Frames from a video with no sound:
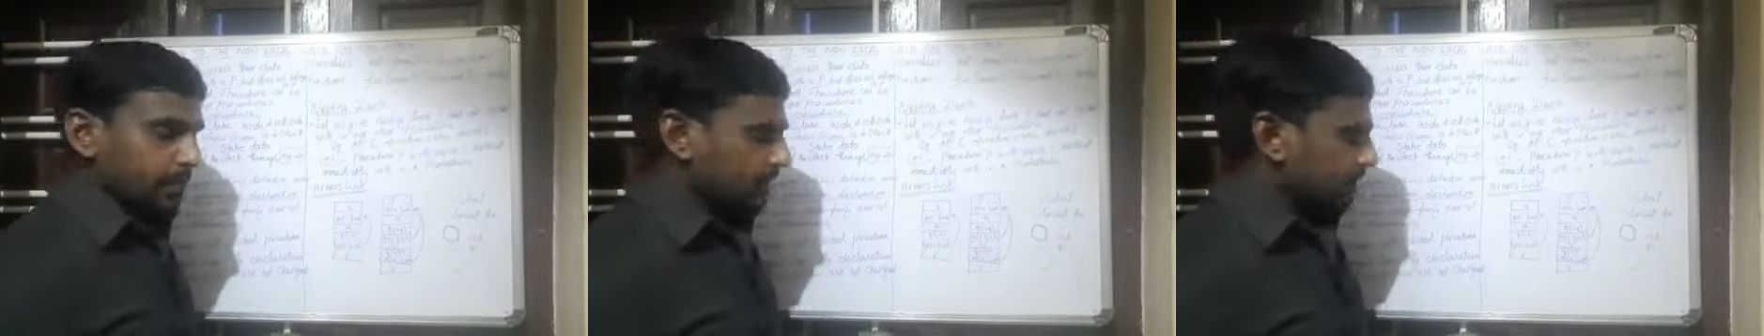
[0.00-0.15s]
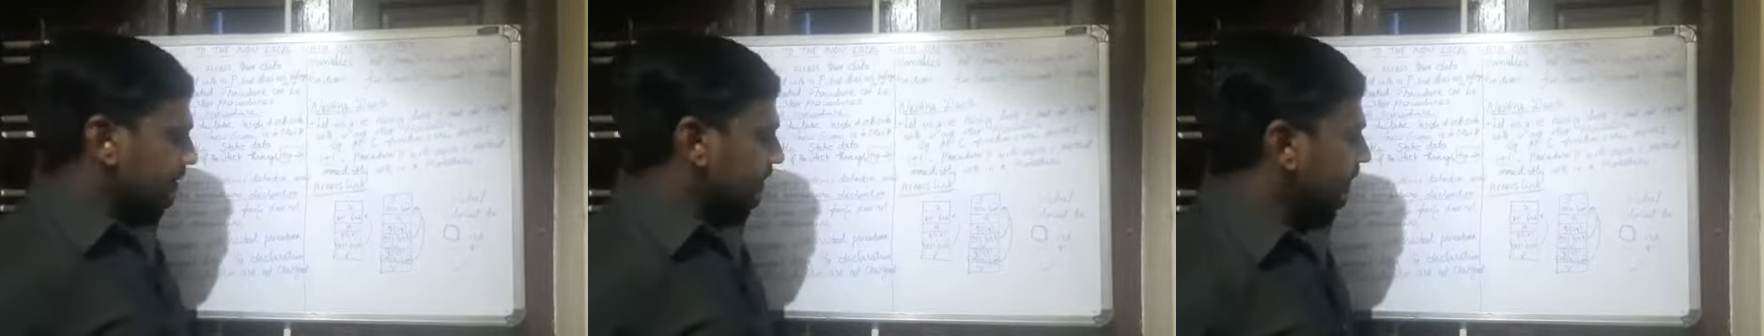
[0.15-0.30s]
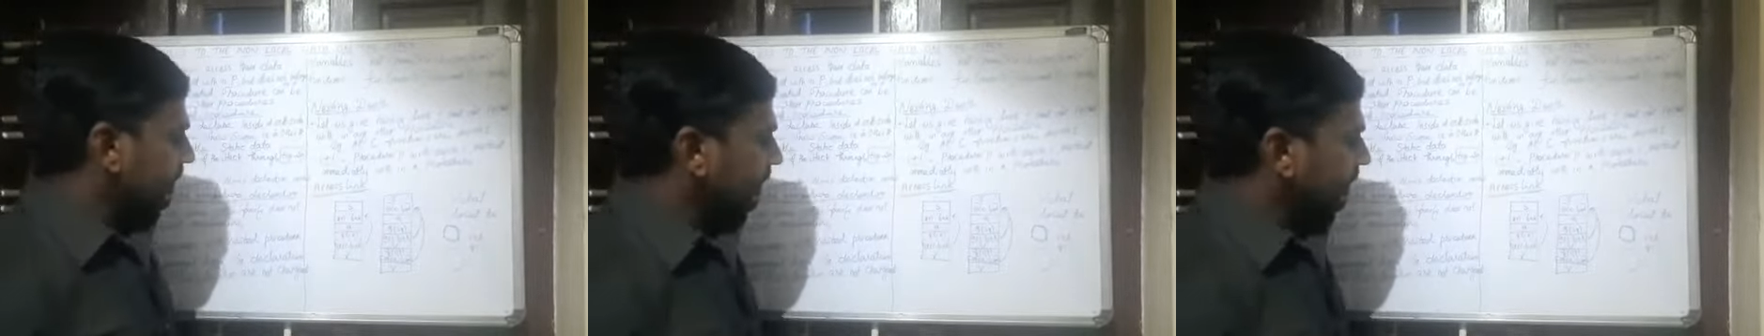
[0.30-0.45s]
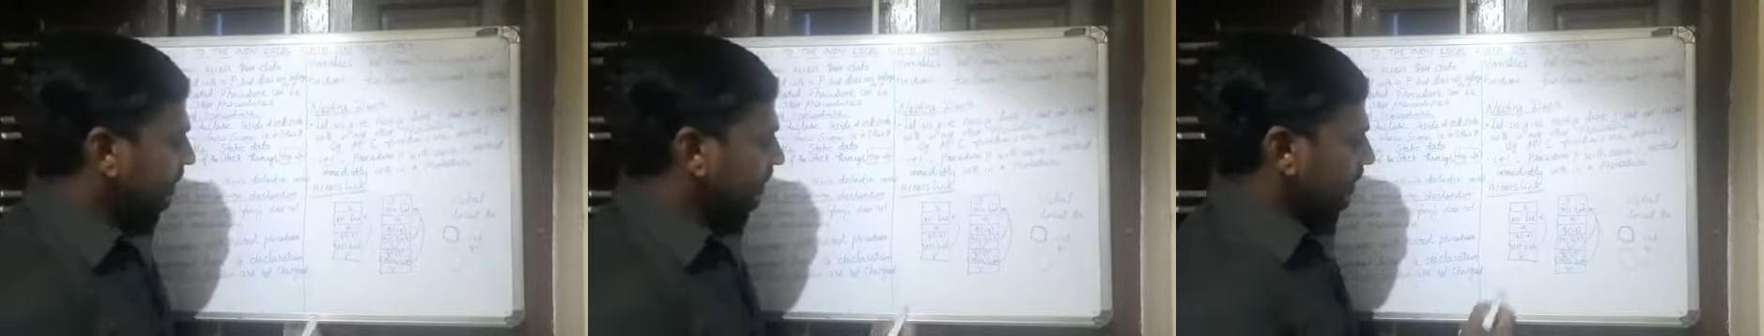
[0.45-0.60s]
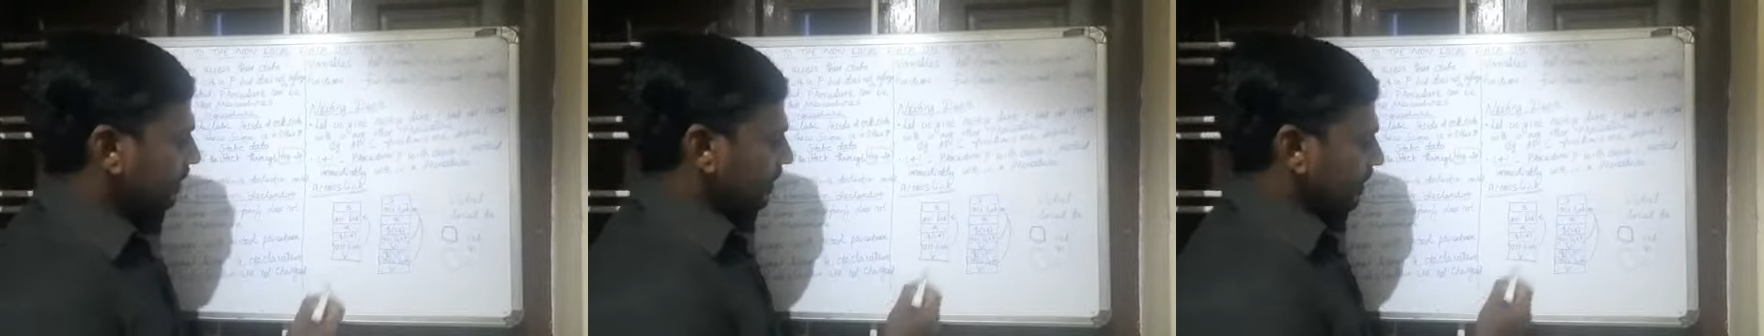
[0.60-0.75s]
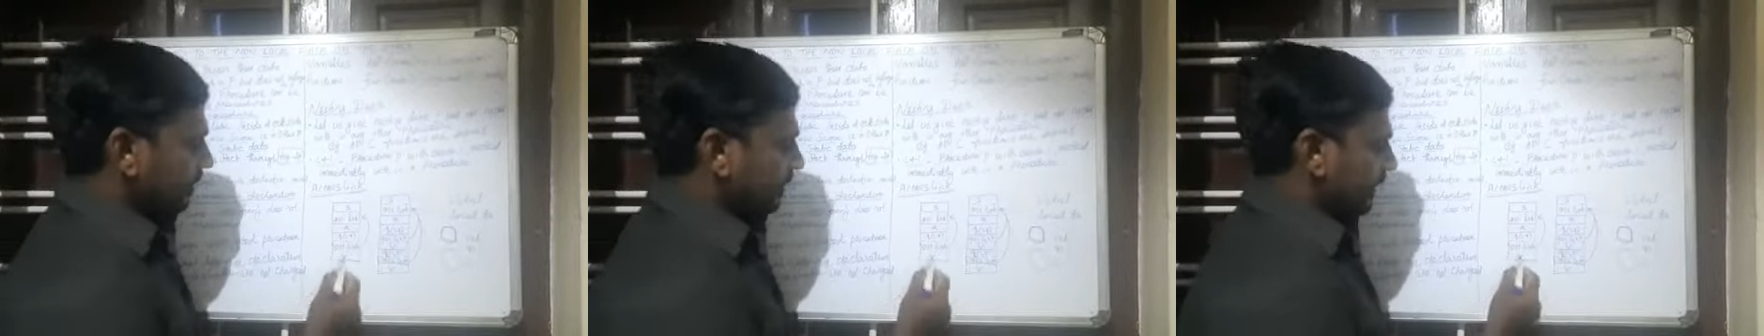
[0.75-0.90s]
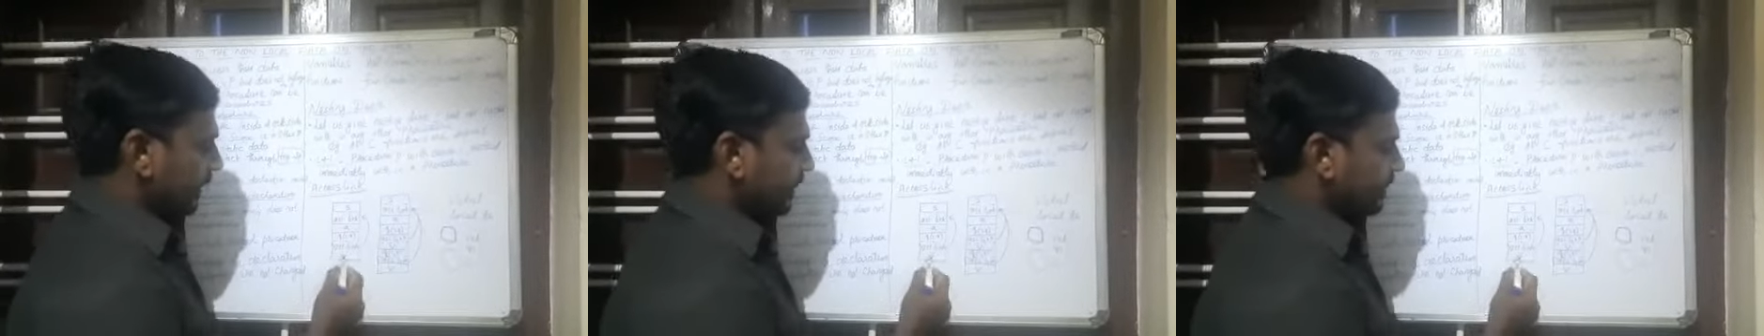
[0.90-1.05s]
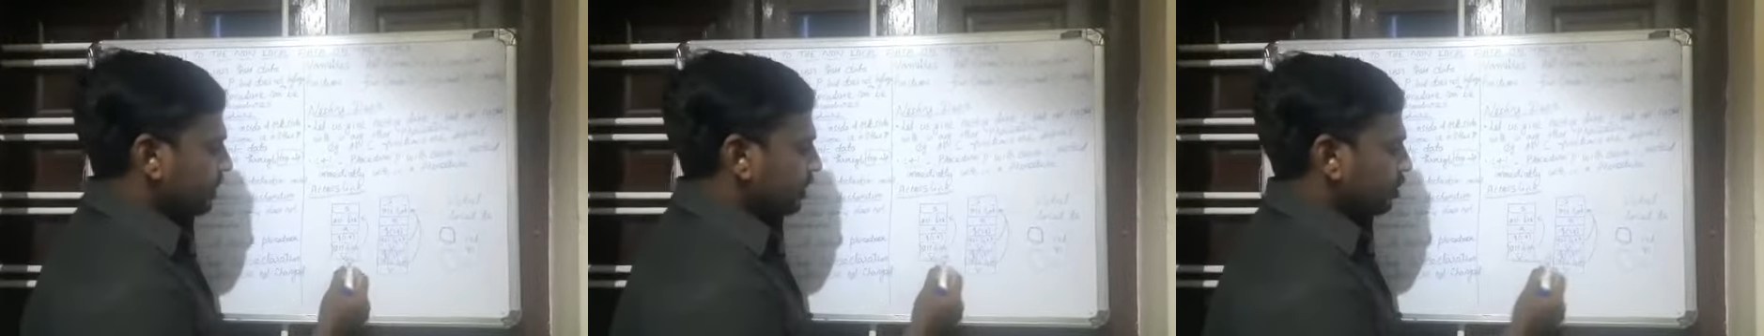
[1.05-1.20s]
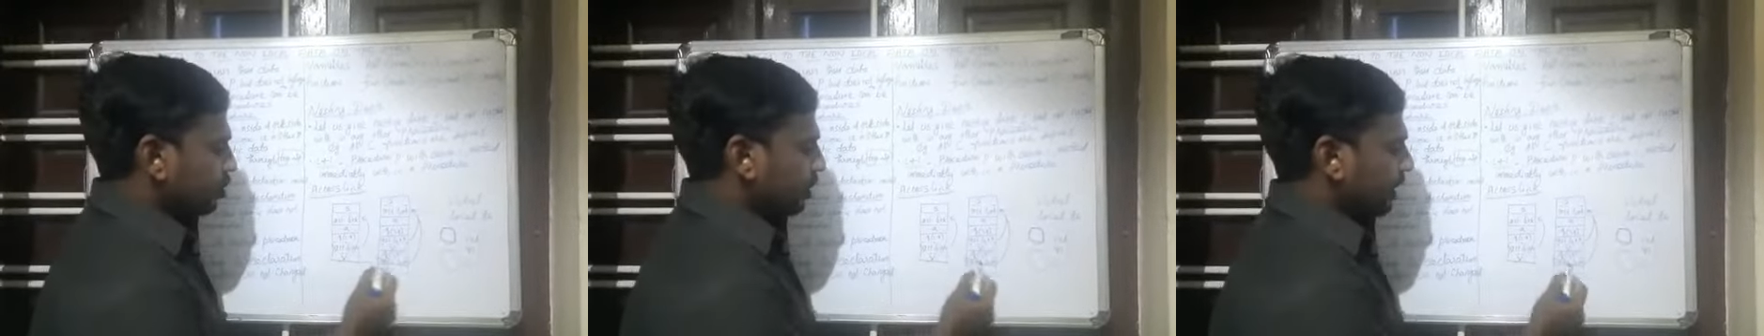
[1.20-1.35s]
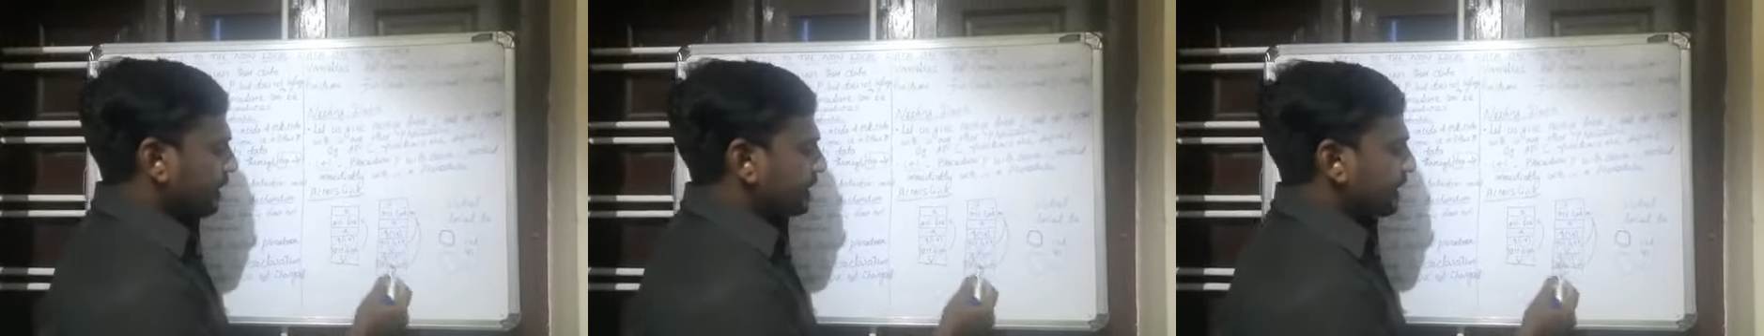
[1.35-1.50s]
See, there is a
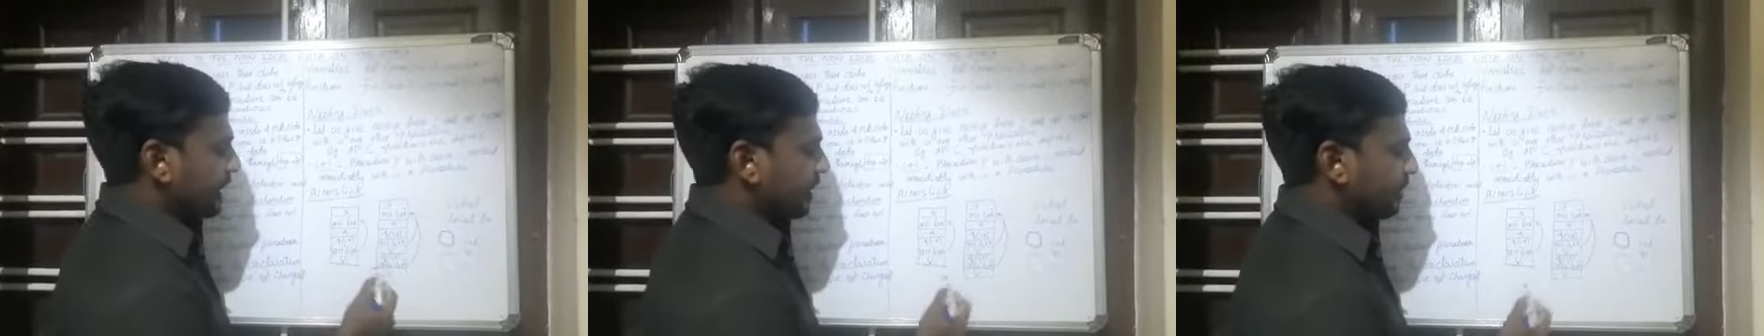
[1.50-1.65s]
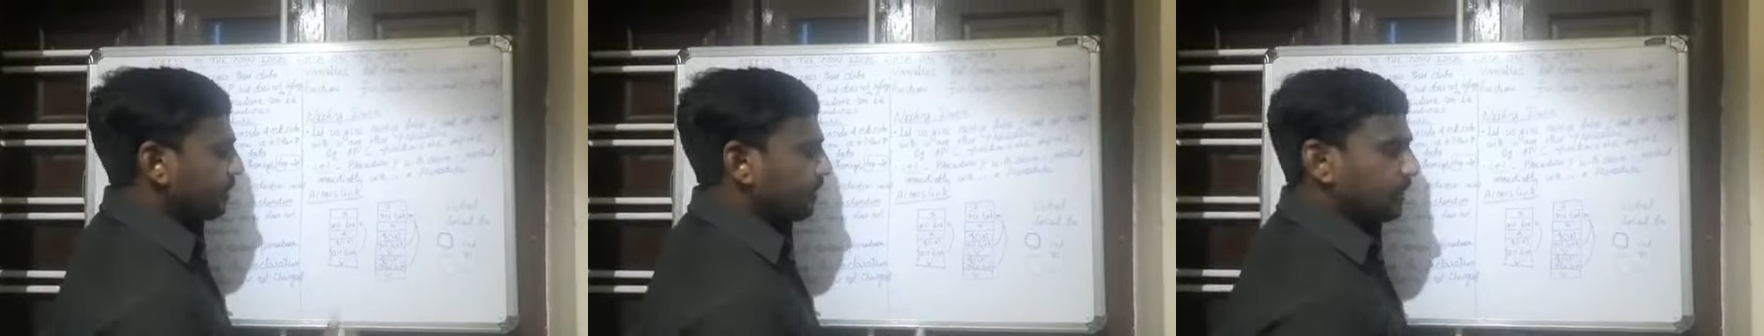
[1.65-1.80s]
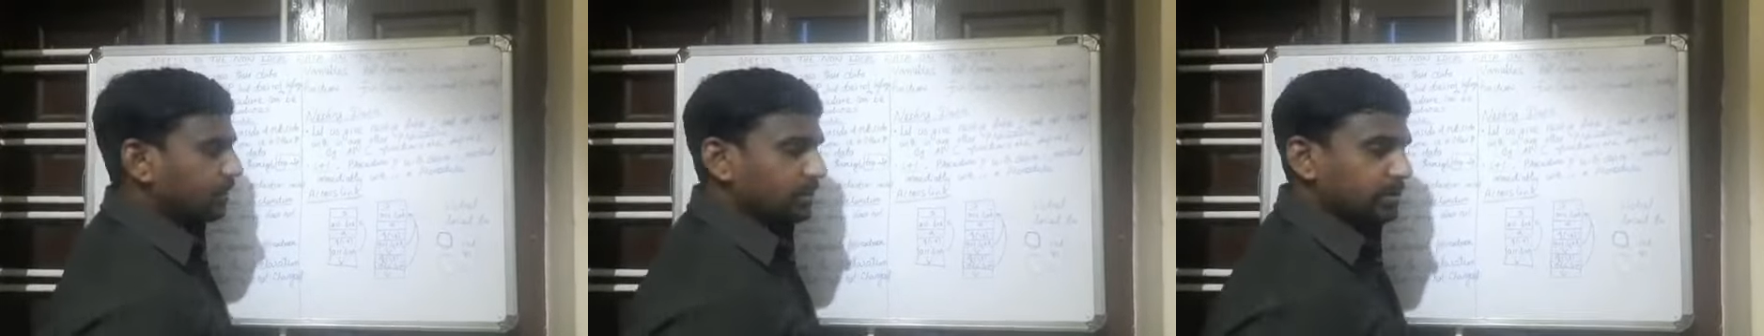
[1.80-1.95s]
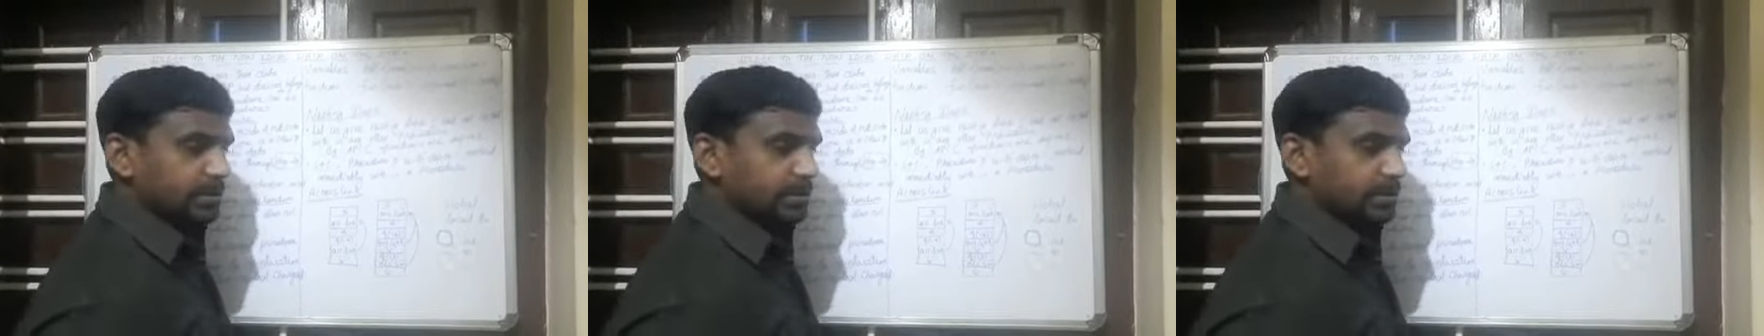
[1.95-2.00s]
2 example.